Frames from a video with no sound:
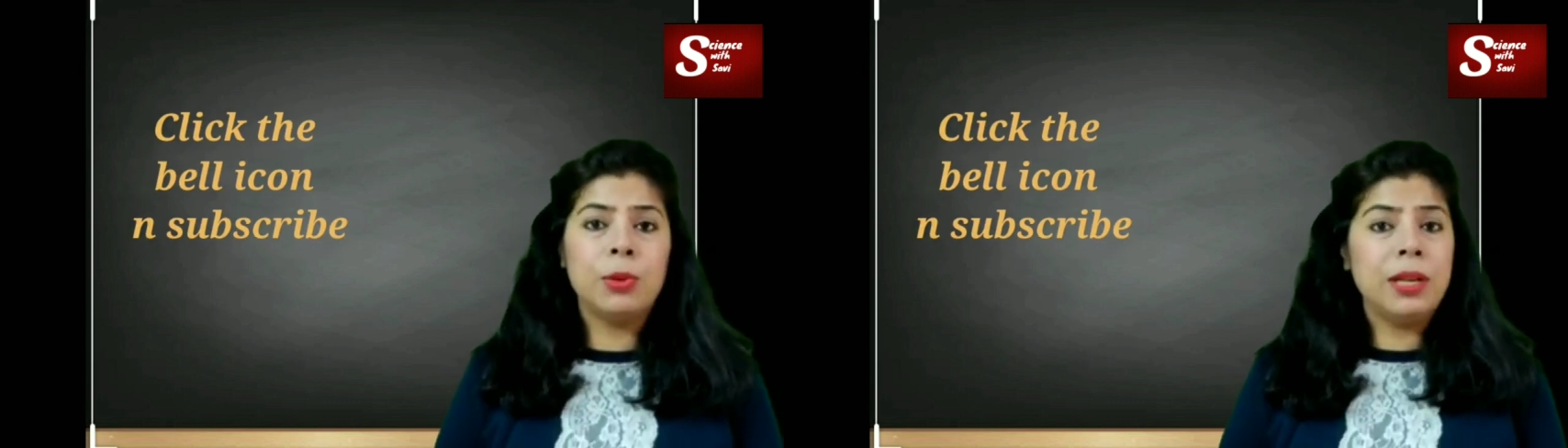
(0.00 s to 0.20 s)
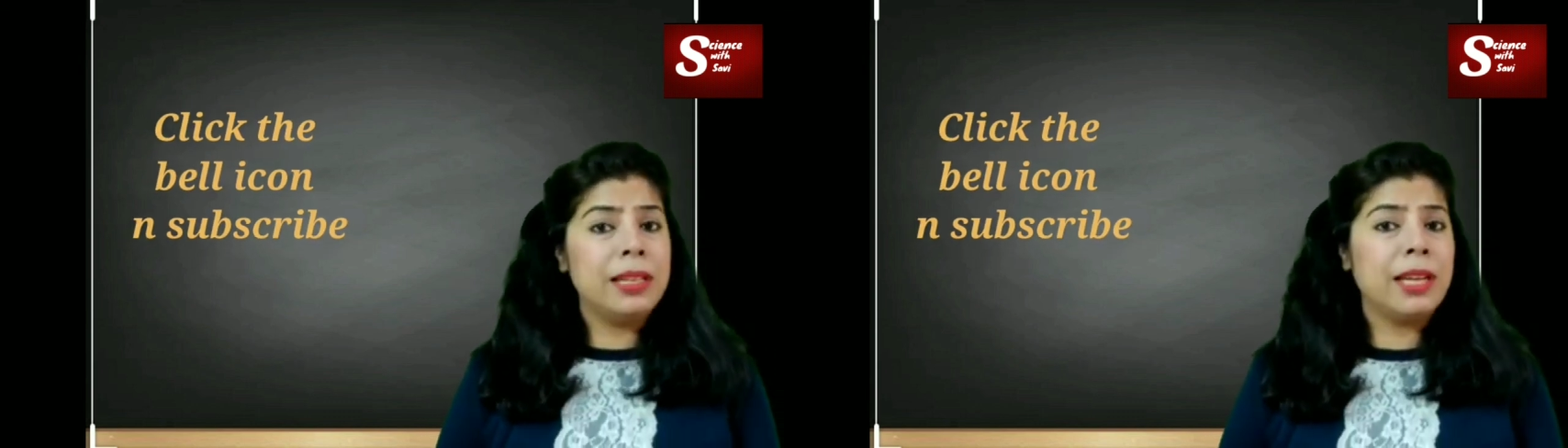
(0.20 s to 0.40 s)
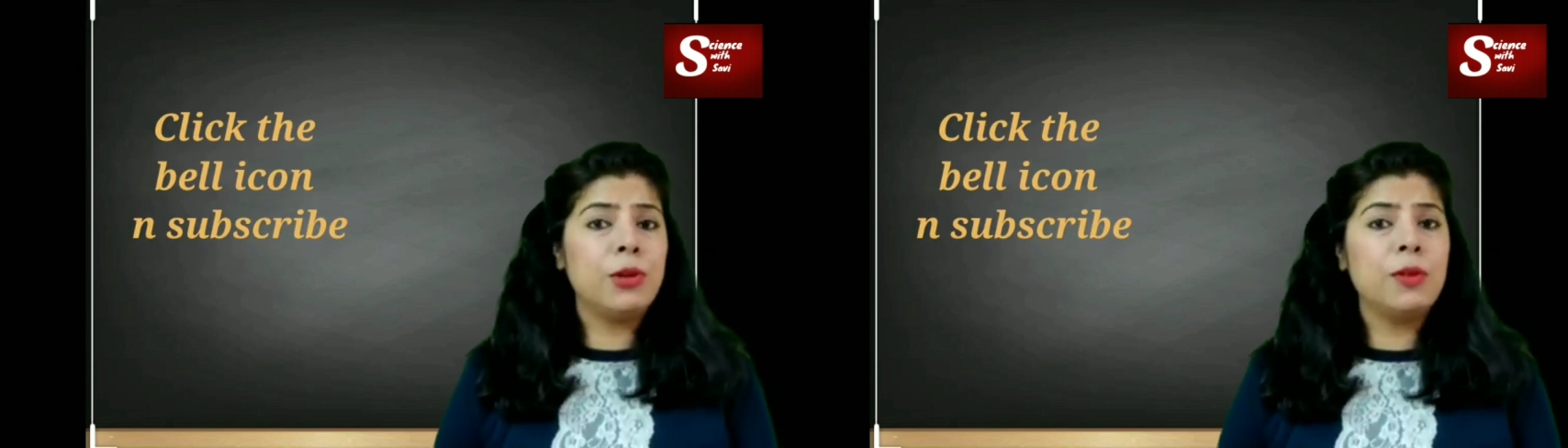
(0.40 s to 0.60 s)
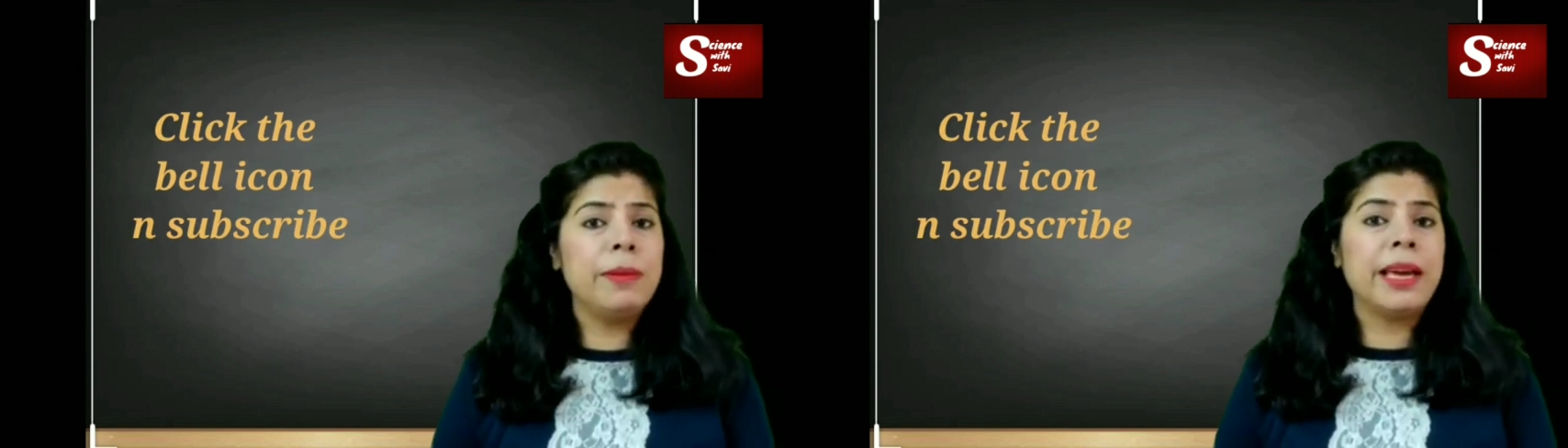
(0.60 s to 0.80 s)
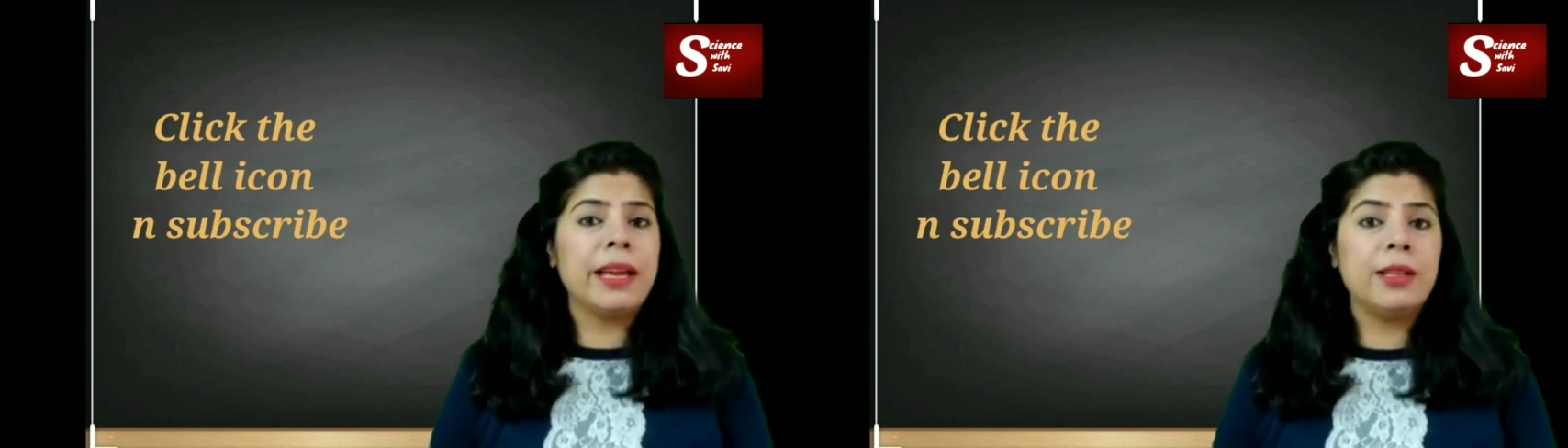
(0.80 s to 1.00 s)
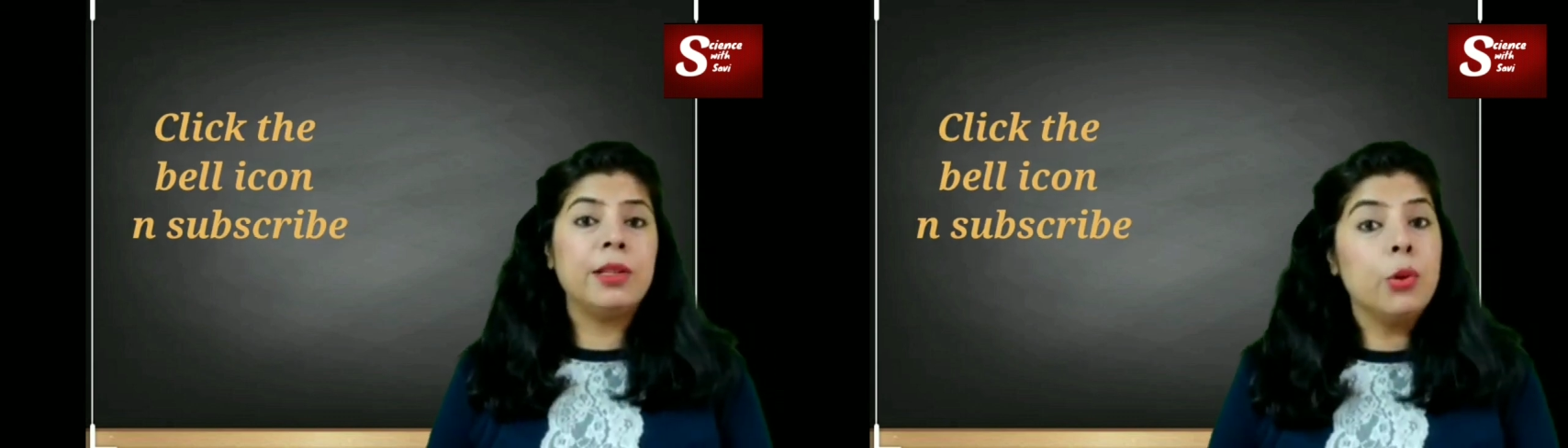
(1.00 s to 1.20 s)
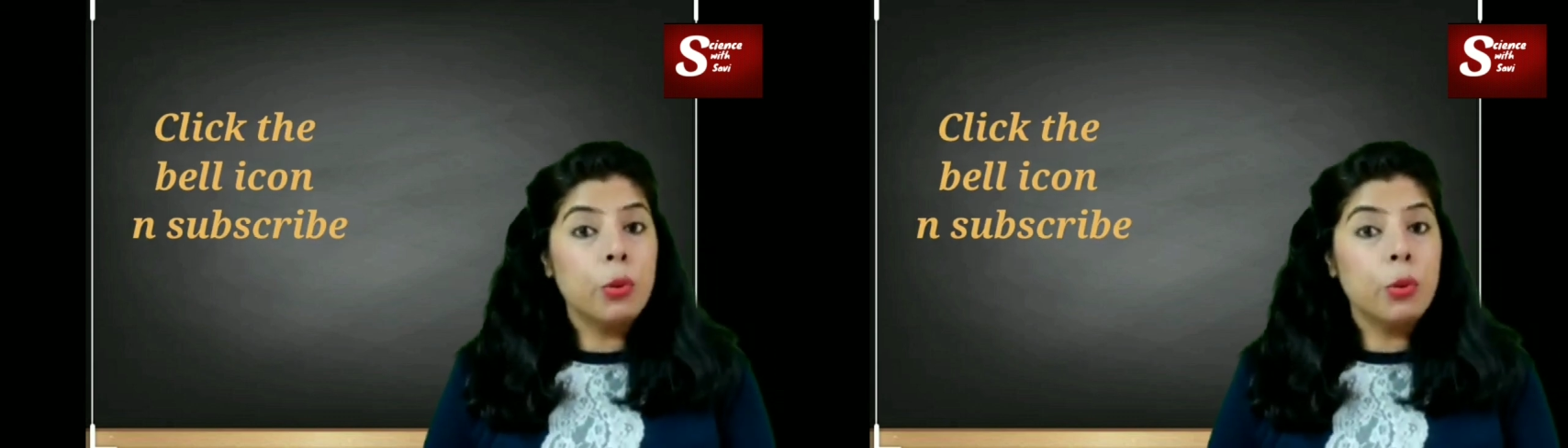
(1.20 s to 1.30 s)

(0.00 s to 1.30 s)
Only then you will be getting the